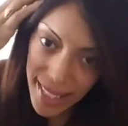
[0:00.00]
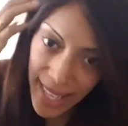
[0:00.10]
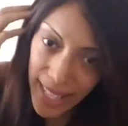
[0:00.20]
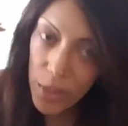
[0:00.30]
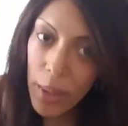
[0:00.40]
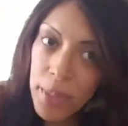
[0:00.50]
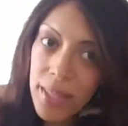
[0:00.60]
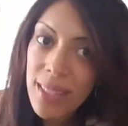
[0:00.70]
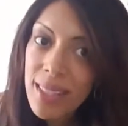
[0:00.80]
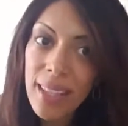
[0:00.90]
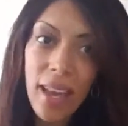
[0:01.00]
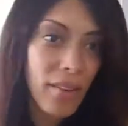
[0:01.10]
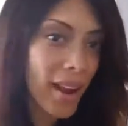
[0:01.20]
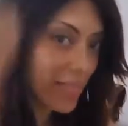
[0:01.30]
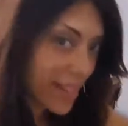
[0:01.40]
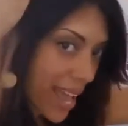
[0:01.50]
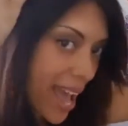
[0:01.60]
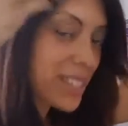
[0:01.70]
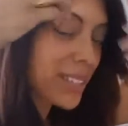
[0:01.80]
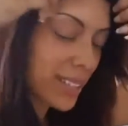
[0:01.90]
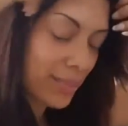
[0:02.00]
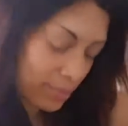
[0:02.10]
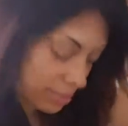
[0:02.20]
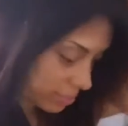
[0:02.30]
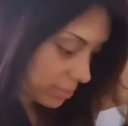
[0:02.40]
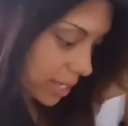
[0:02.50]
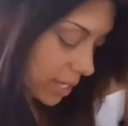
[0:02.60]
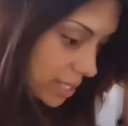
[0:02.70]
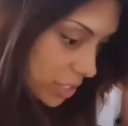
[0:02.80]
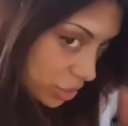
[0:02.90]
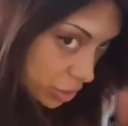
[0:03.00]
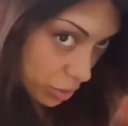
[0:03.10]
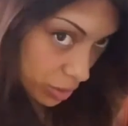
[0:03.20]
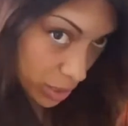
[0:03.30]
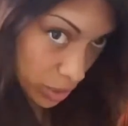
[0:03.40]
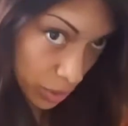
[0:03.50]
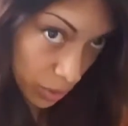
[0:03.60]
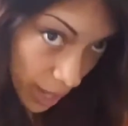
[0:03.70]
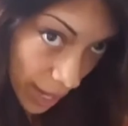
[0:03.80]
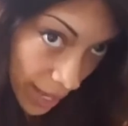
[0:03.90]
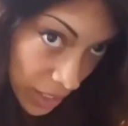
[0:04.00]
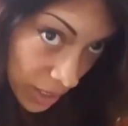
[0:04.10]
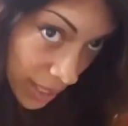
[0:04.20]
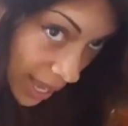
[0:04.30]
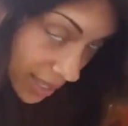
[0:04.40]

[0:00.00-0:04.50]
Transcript: yeah, so I pieced it together, and then I guess I should show you this too. I actually